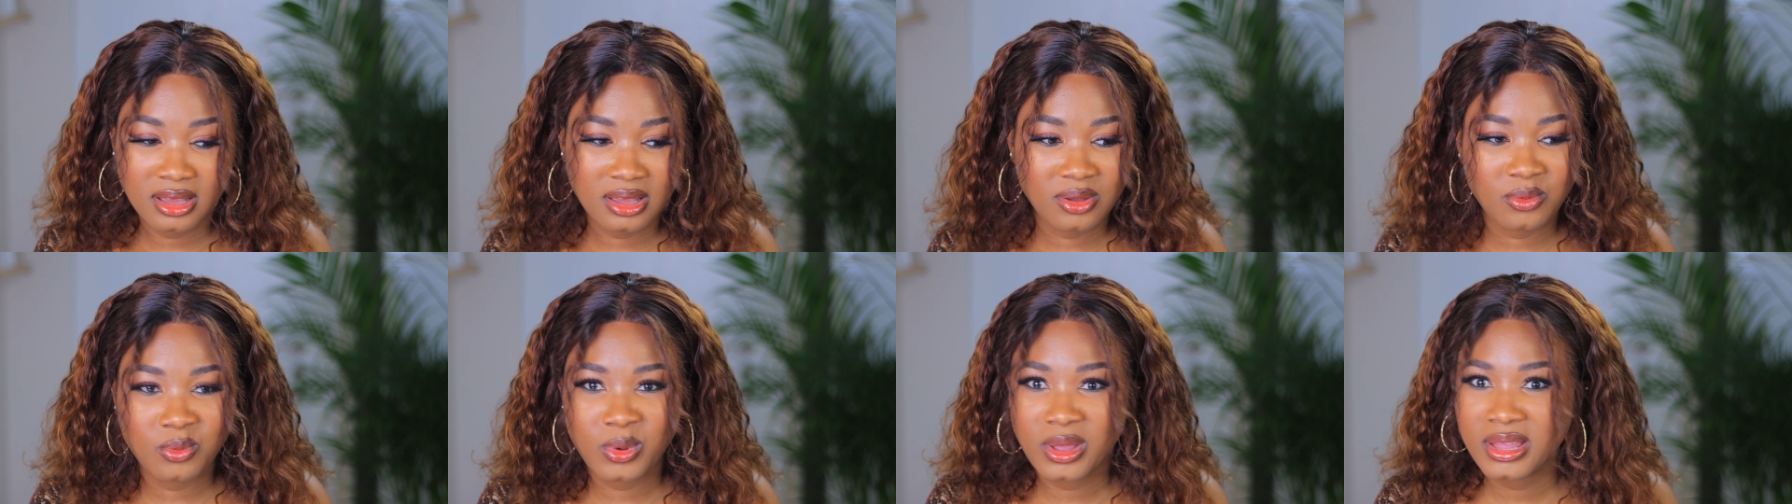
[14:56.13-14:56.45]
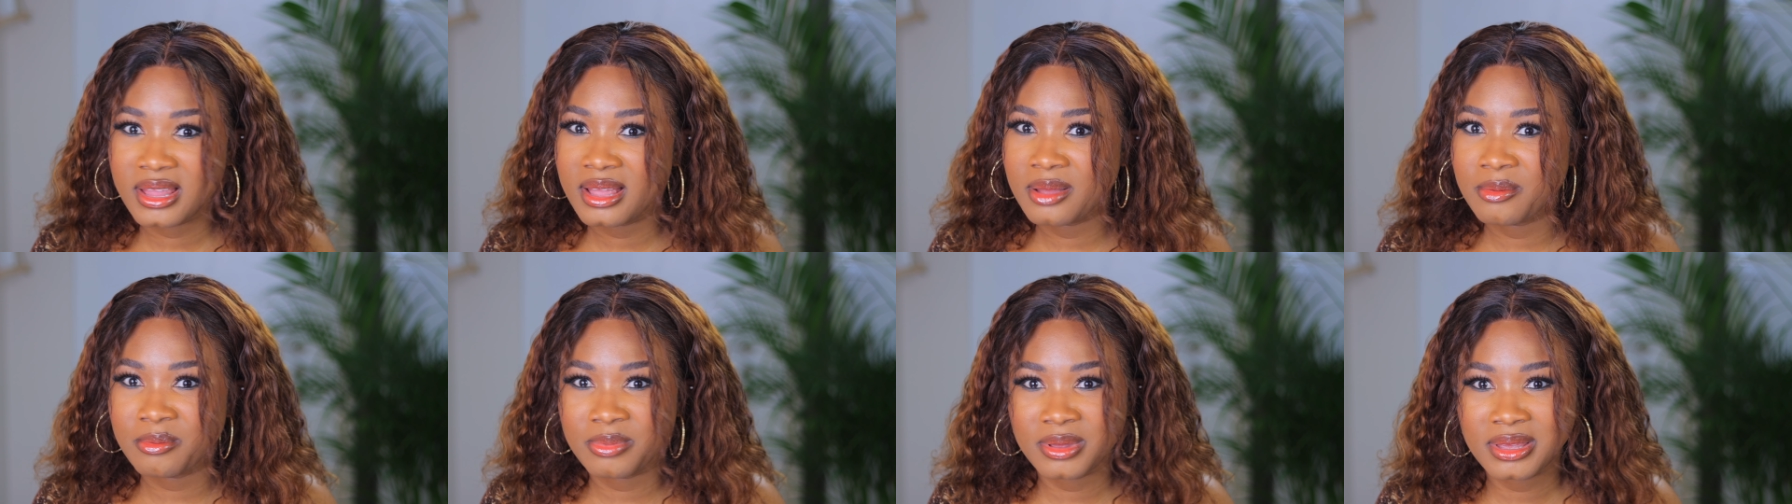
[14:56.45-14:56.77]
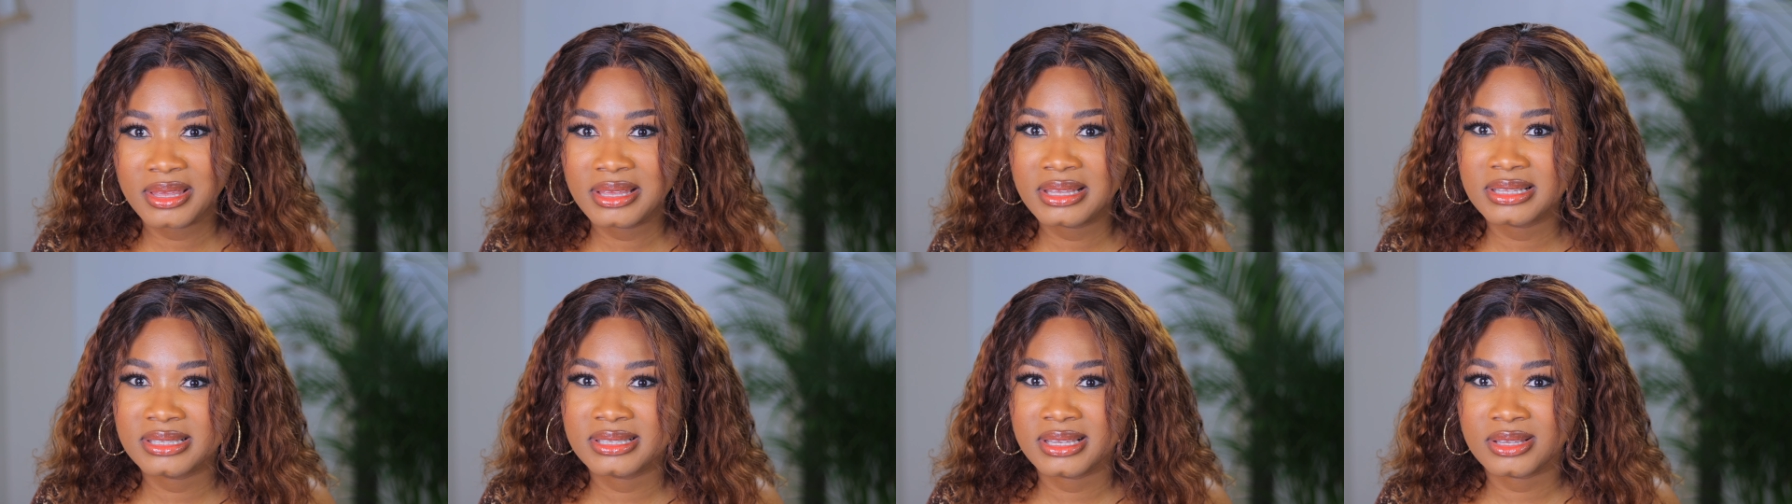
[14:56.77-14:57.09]
Whether
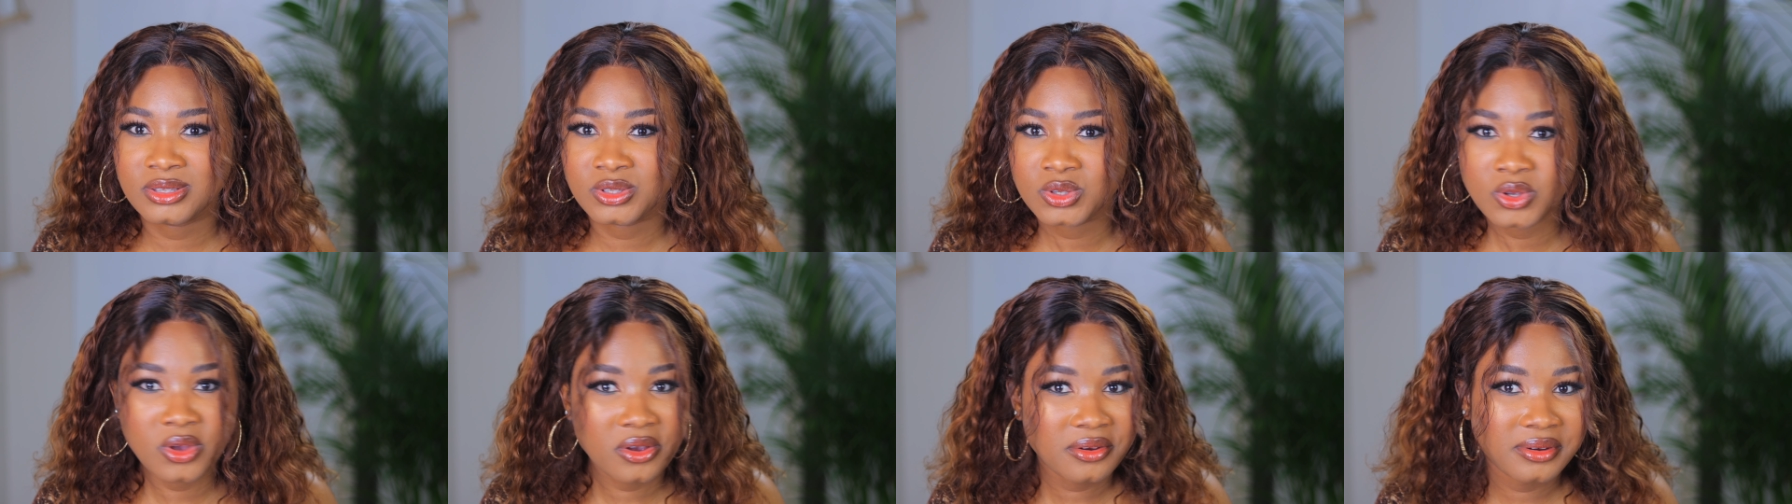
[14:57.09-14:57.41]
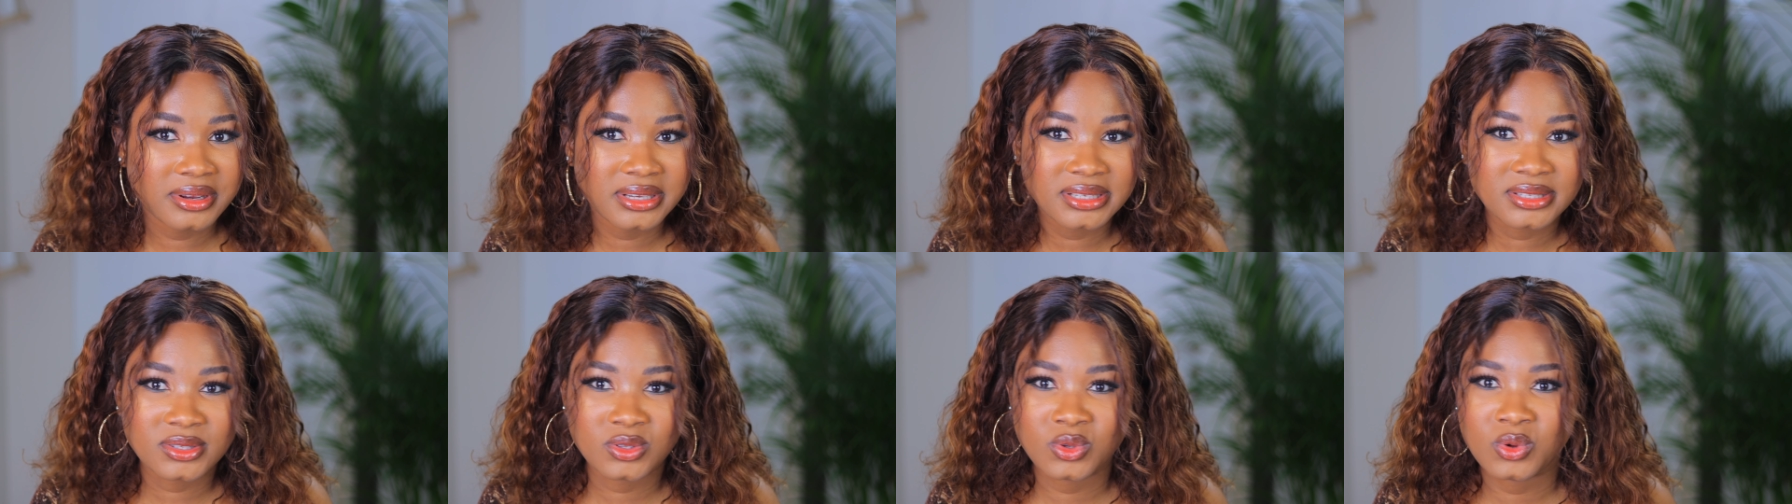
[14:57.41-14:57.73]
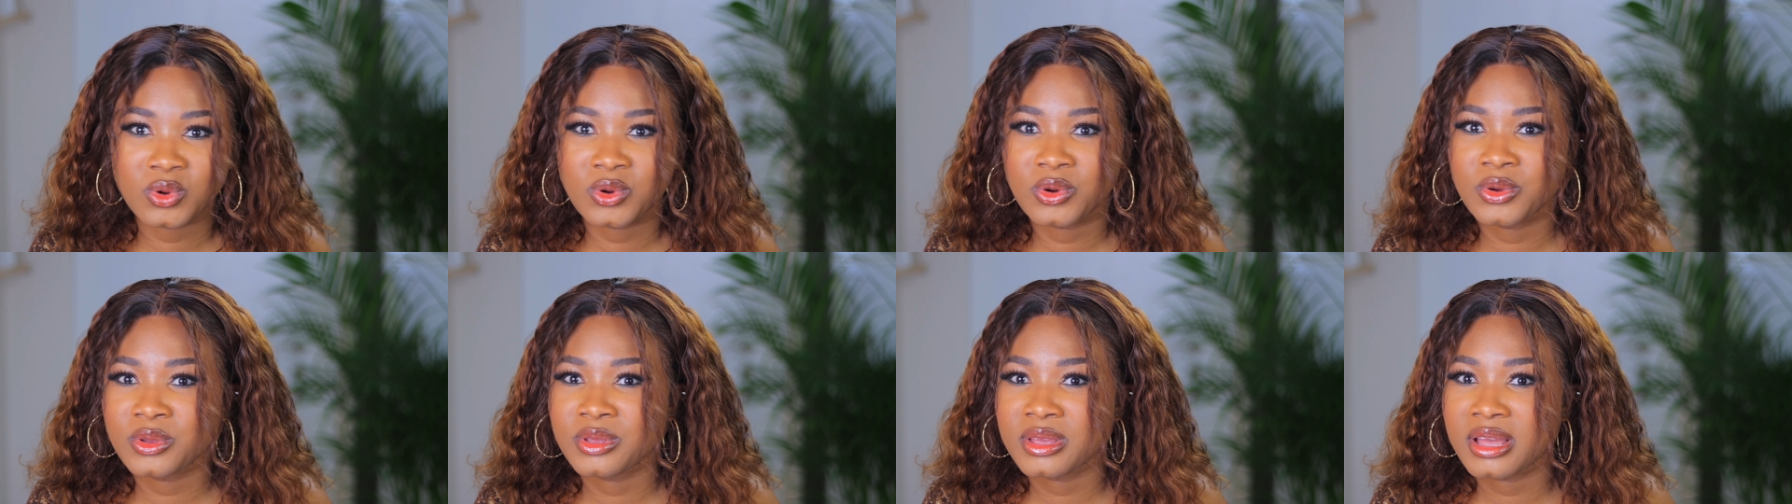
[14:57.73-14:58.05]
be it's a tourist
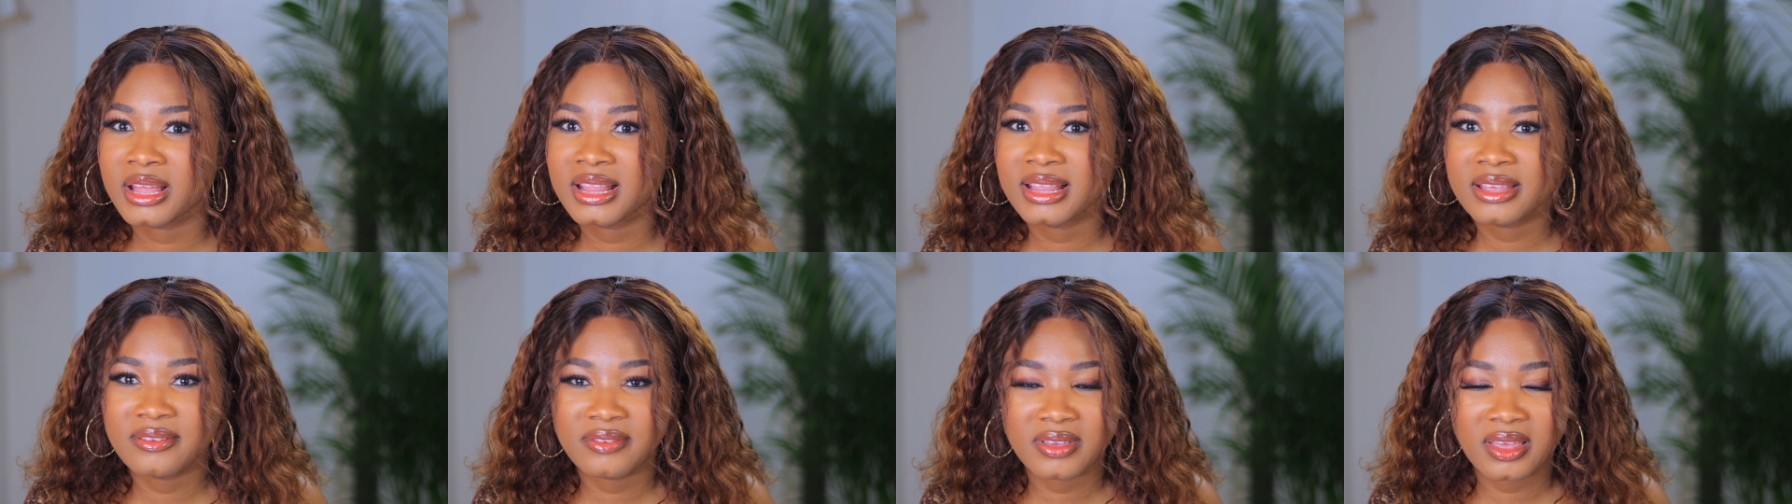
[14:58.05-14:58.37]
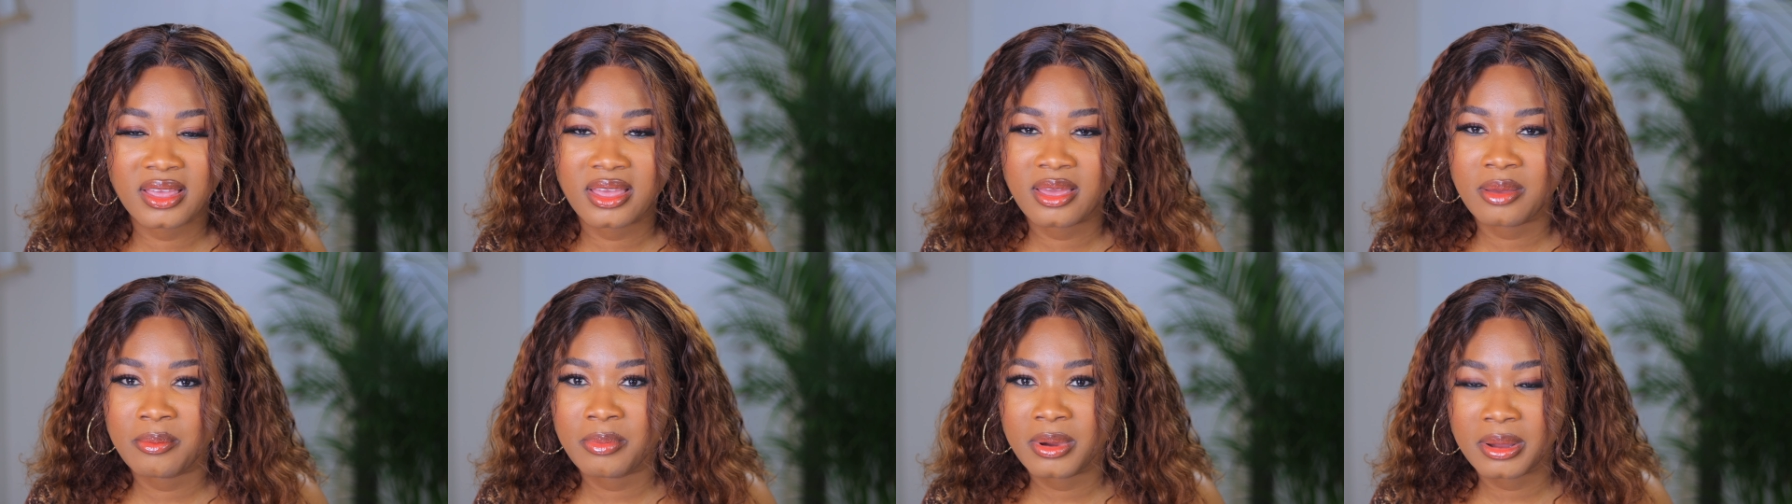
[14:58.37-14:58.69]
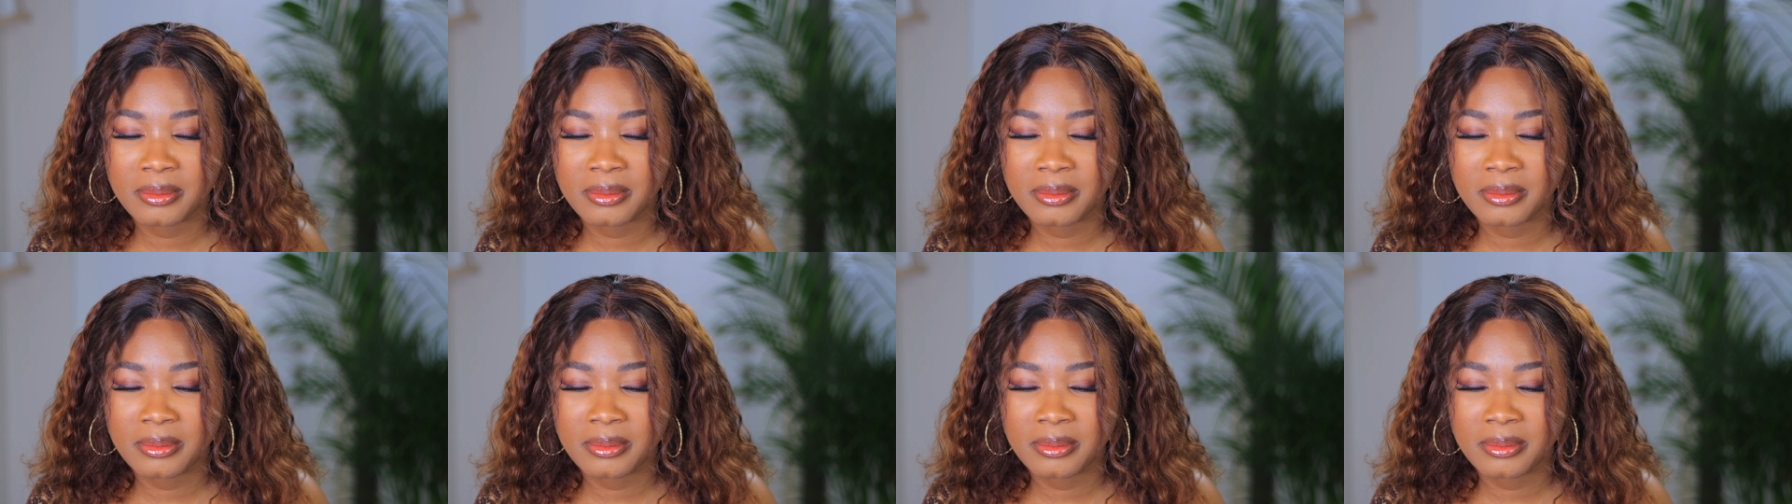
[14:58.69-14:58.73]
or you are living here